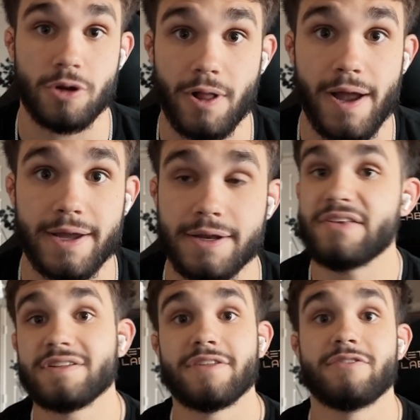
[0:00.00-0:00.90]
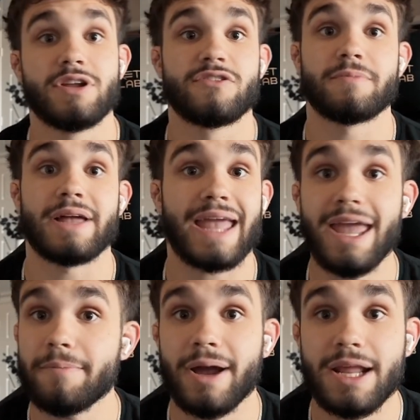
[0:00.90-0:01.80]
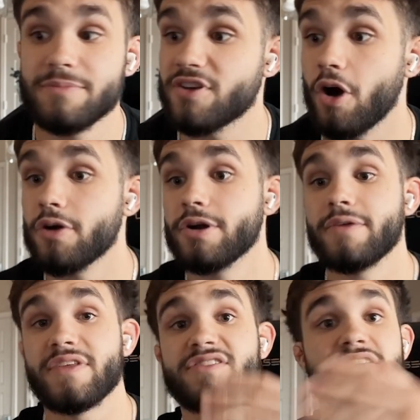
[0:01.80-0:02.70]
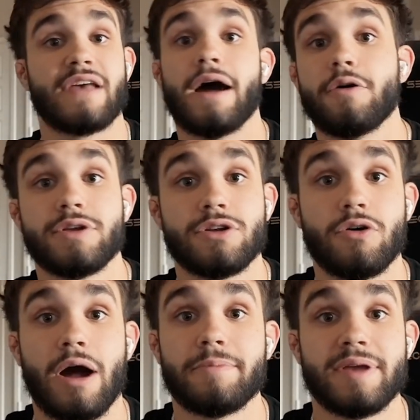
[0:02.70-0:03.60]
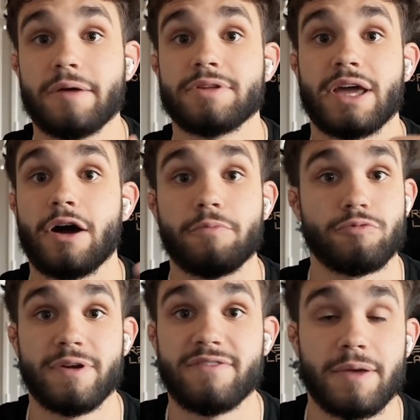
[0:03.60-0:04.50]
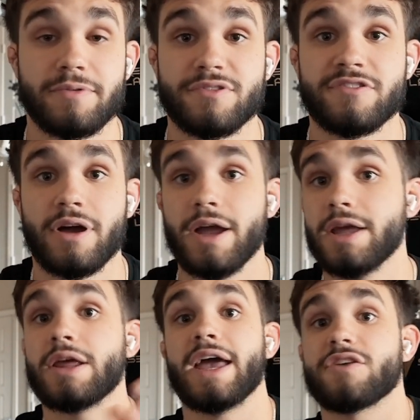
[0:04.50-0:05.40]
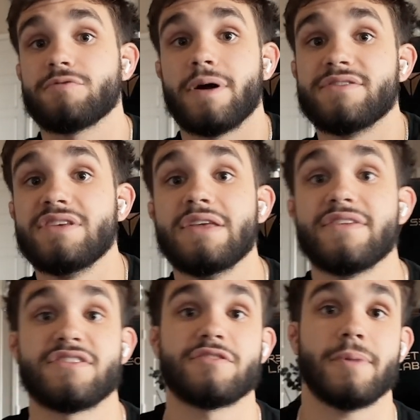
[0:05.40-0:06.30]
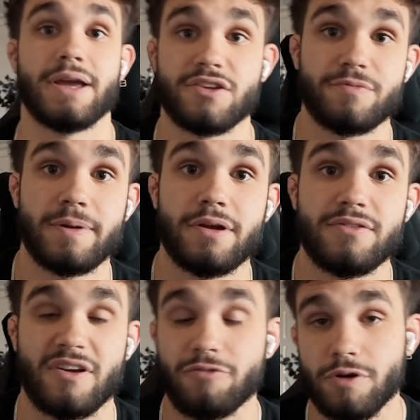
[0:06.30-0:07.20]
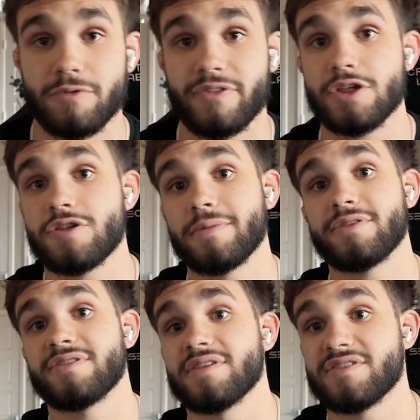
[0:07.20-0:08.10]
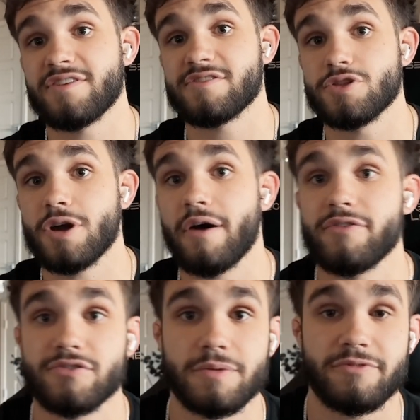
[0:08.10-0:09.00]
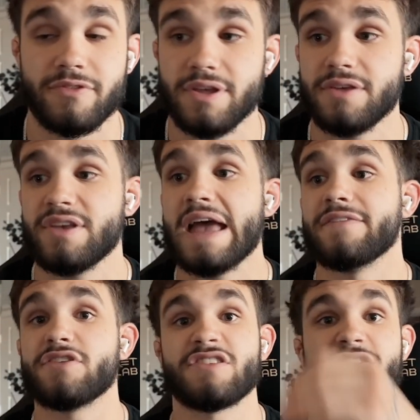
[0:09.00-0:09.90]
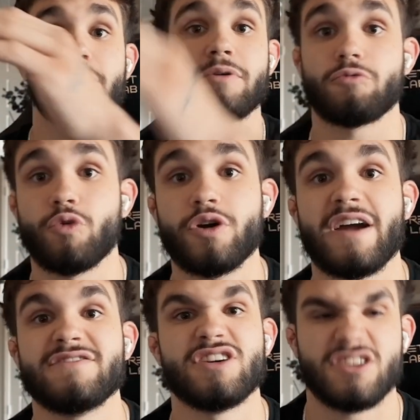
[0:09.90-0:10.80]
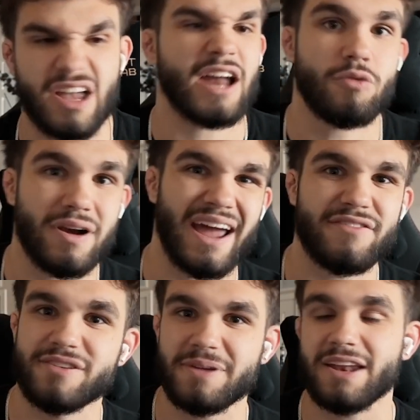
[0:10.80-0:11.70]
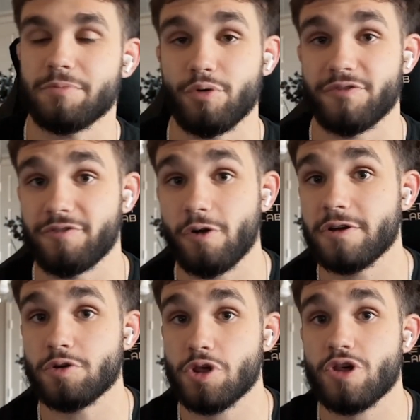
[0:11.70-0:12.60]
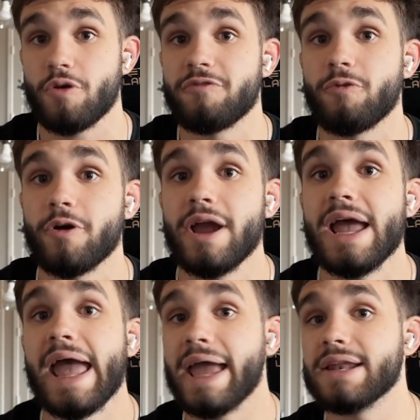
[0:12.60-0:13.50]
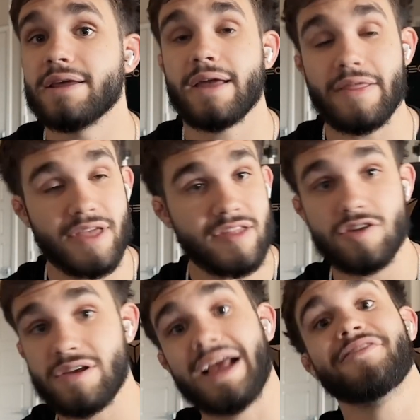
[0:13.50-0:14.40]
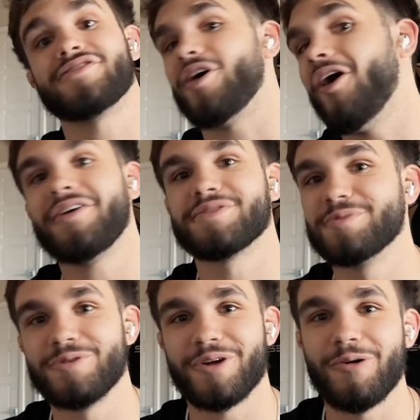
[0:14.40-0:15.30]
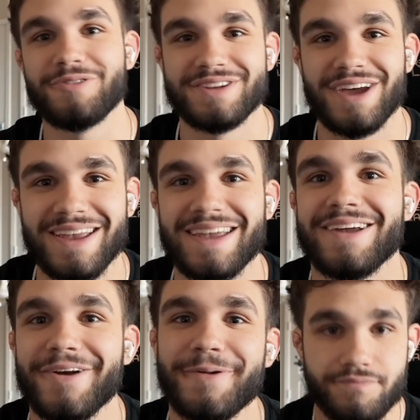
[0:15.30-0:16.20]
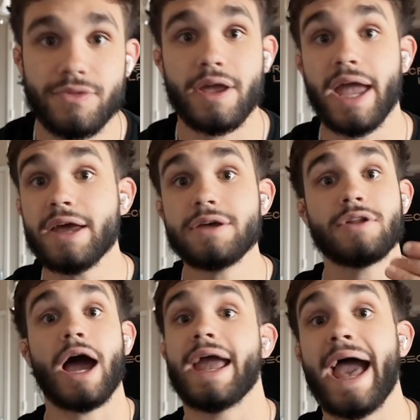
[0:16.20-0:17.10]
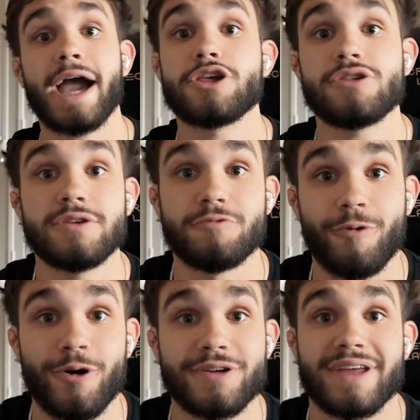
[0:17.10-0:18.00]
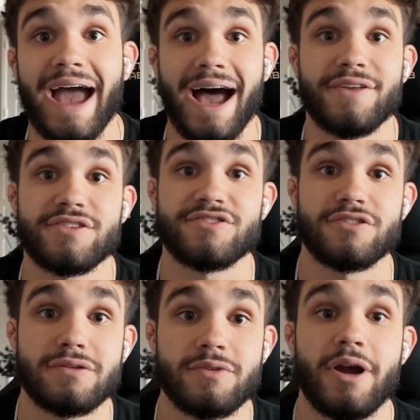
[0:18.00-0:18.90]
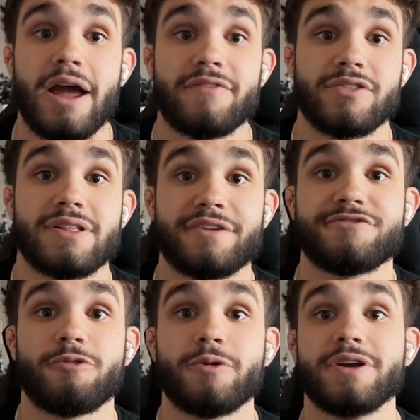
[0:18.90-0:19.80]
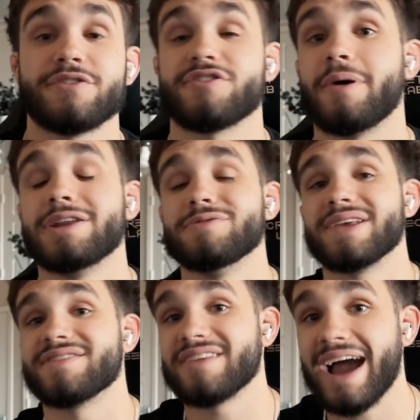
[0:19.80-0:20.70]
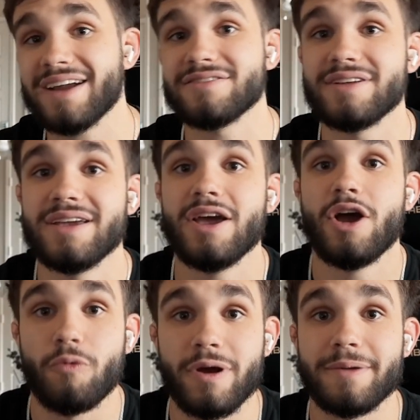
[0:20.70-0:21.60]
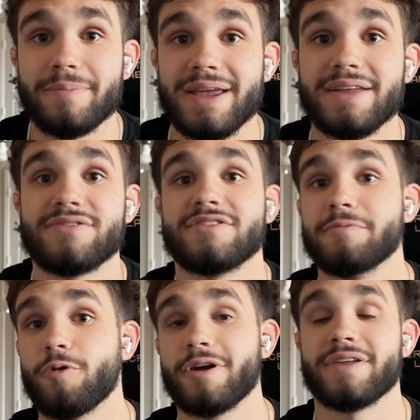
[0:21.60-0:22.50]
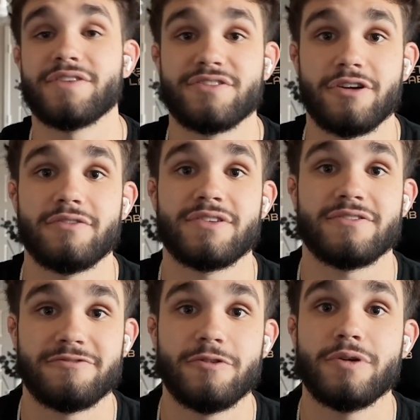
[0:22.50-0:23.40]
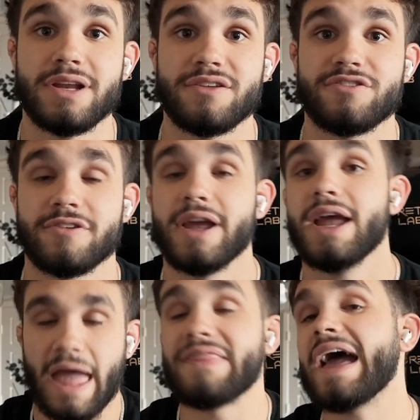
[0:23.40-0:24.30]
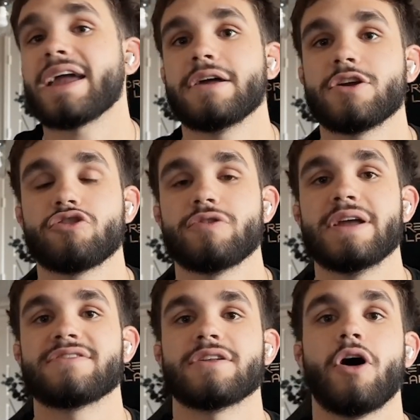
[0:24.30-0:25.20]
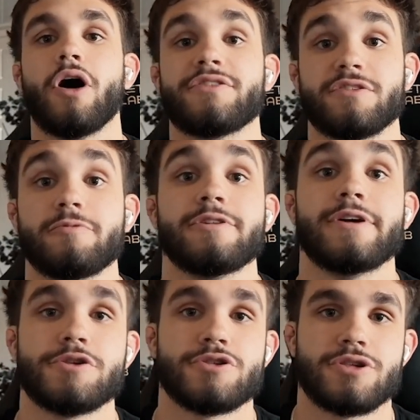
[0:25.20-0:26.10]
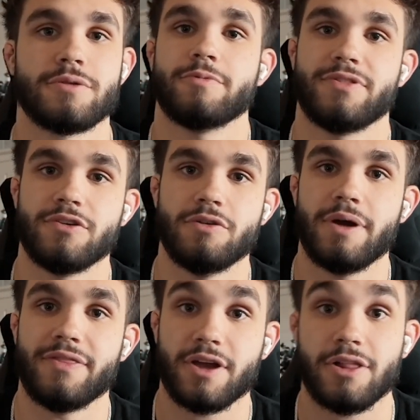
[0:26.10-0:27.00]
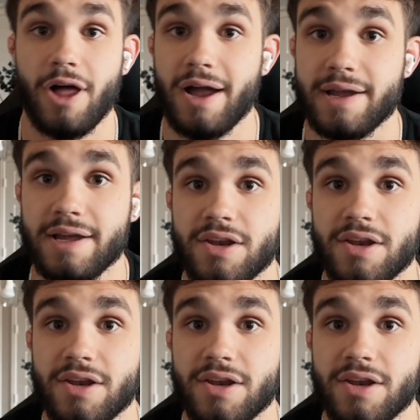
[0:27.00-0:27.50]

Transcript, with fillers: client. Basically, the video is gonna be like, hey, my name's Connor. This is how, you know, I'd be able to help revamp your site, XYZ. This is my experience. I've worked with HTML, CSS, and JavaScript for this. This is some of the work I've done. You kind of wanna have some kind of portfolio to show for. And, and then you can have this awesome little golden nugget here and I actually worked as a server for the last four years, so I know exactly what it means to work in the service and food industry. And that kind of creates an awesome relationship with you and the client.